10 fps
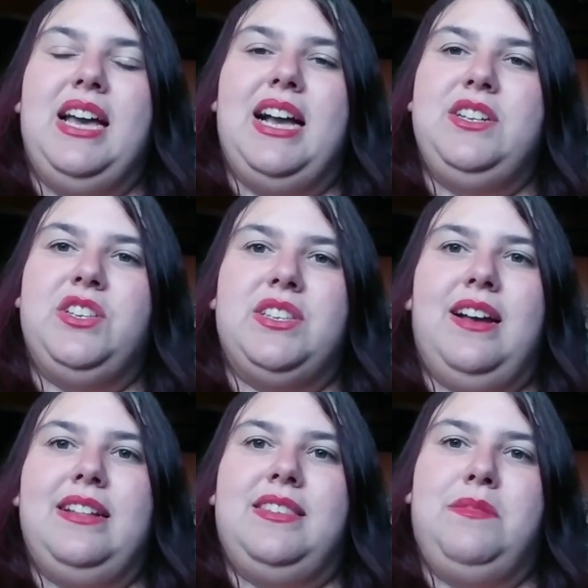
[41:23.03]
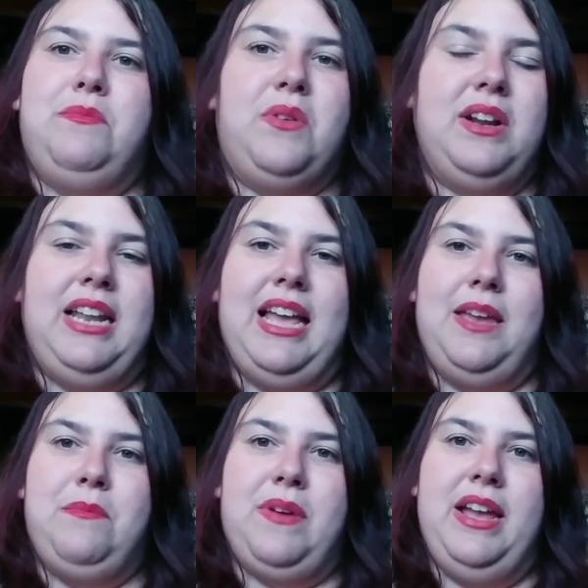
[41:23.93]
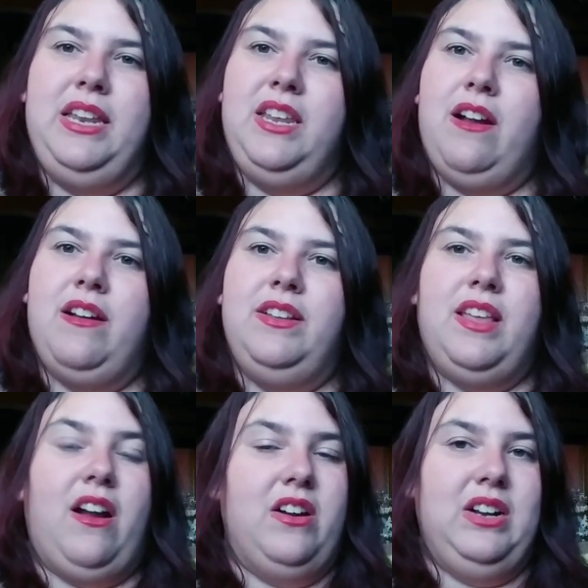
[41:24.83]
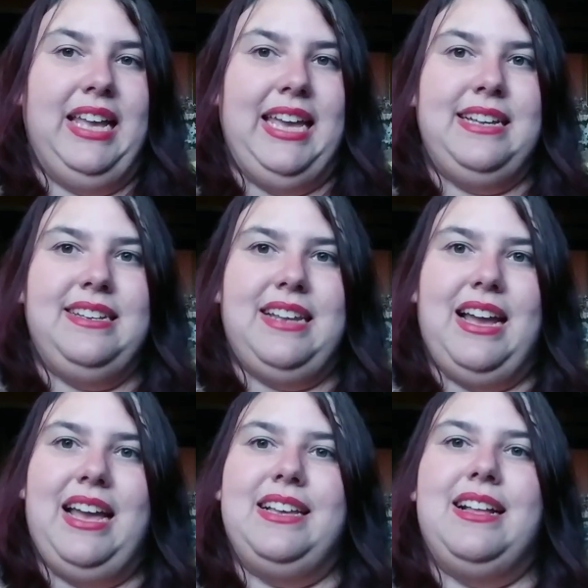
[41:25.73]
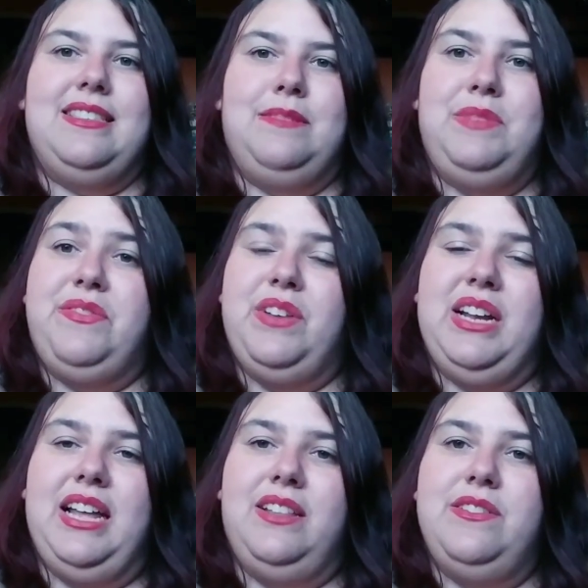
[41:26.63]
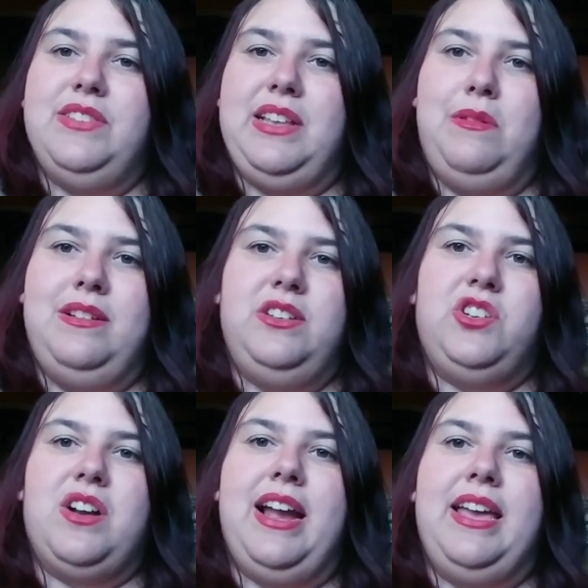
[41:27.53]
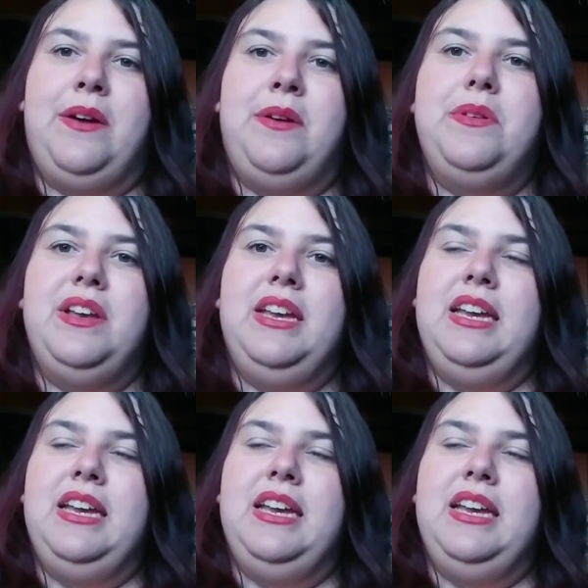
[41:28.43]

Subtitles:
I just got some more Lion Brand yarn, the Heartland. I got some different colors I wanted to try out.